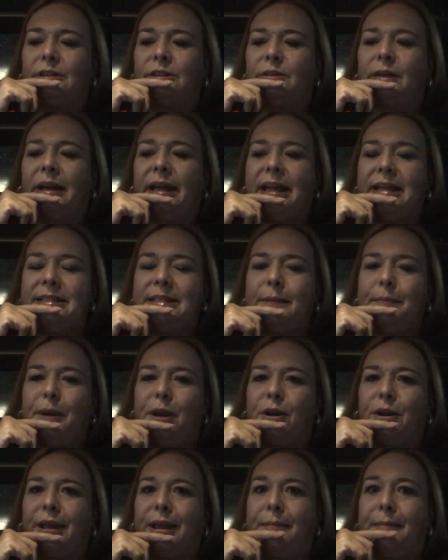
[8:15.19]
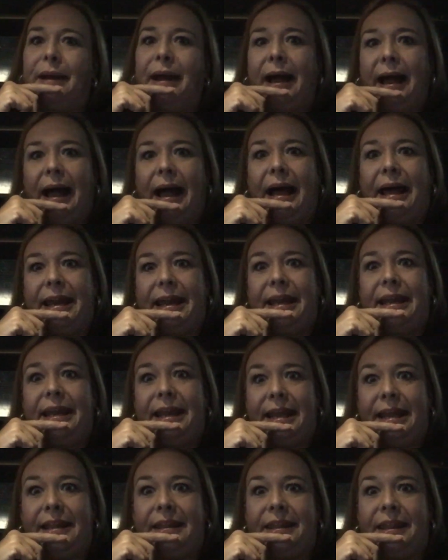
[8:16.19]
So I guess I better get my hide
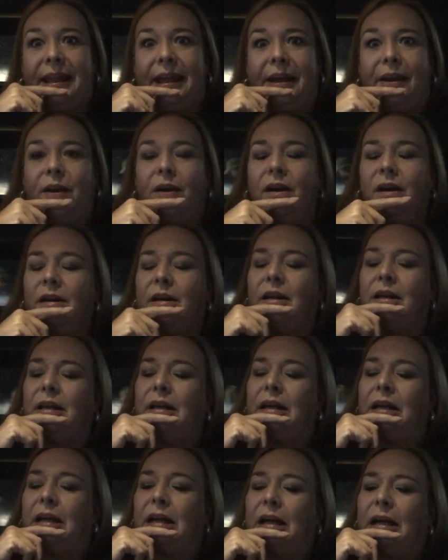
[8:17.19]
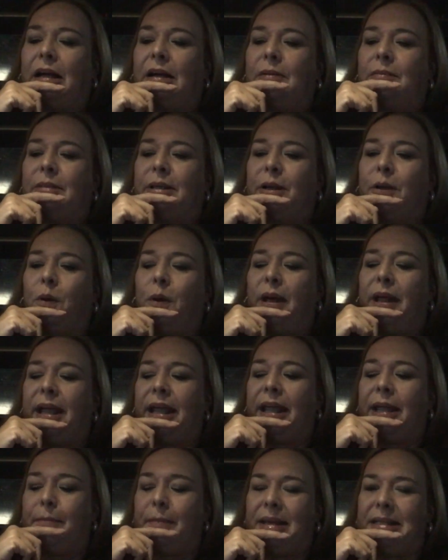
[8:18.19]
in there, and go ahead
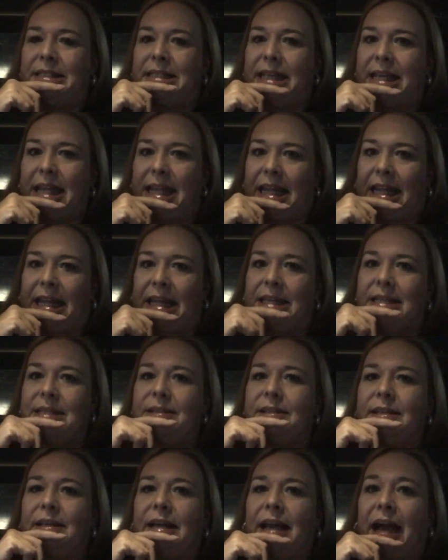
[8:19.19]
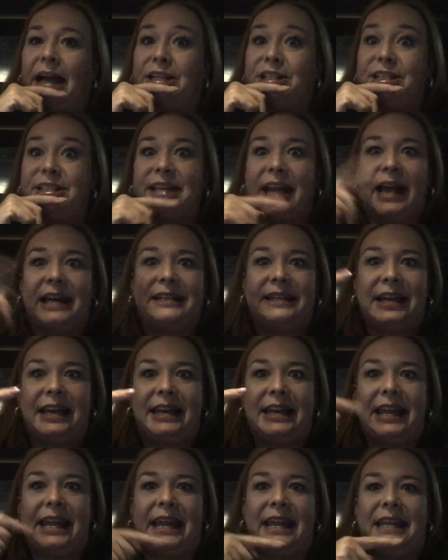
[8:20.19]
and get my ticket. I just got
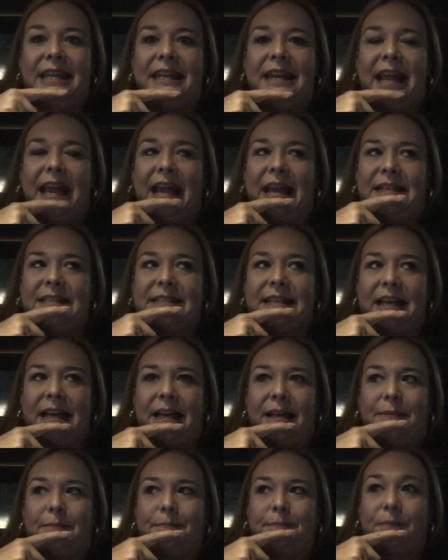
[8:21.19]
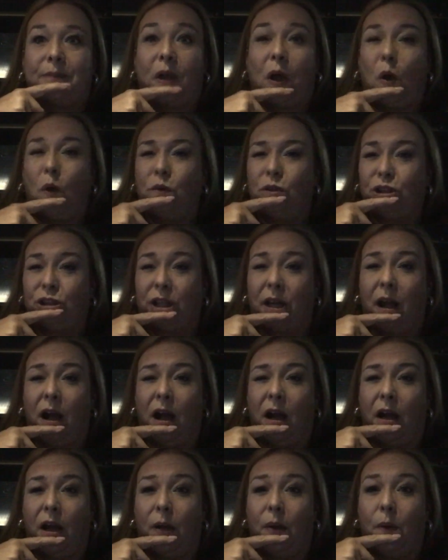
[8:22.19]
done eating at, the old
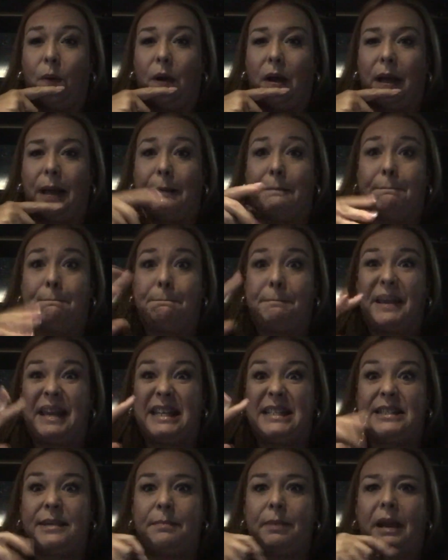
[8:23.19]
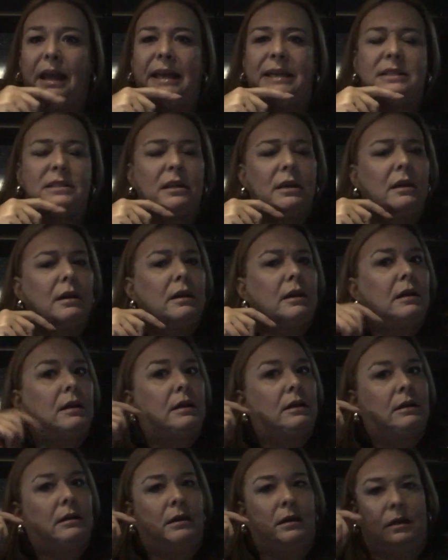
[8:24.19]
Chicago, pizza place.
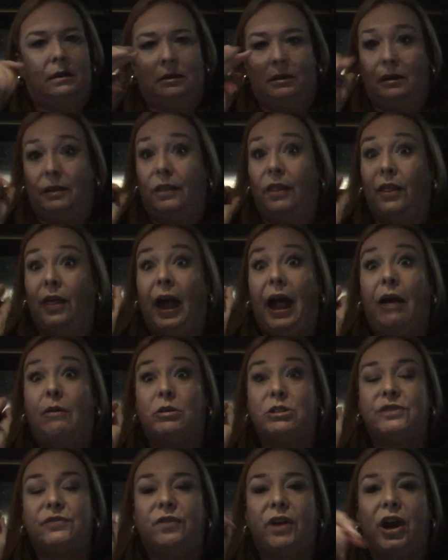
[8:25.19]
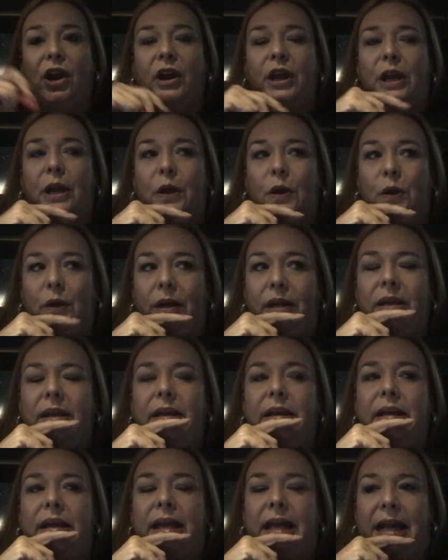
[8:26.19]
Oh, that was very good.
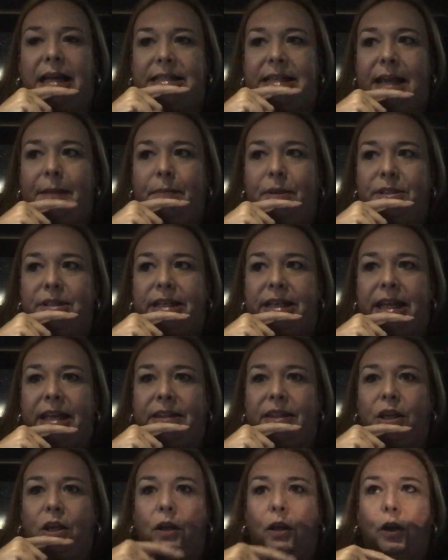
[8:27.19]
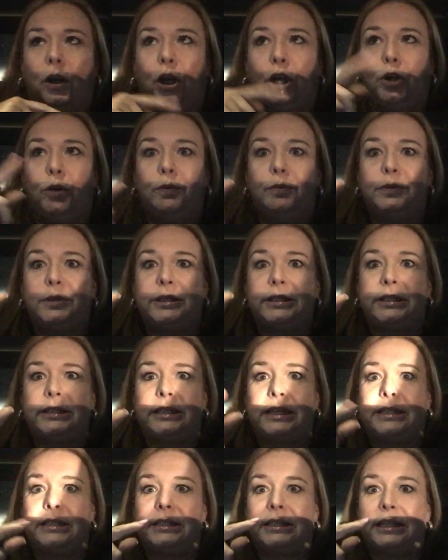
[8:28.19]
And I was able to get the gluten
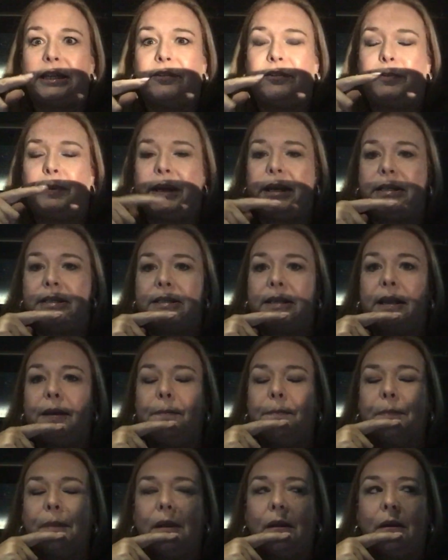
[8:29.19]
sensitive pizza.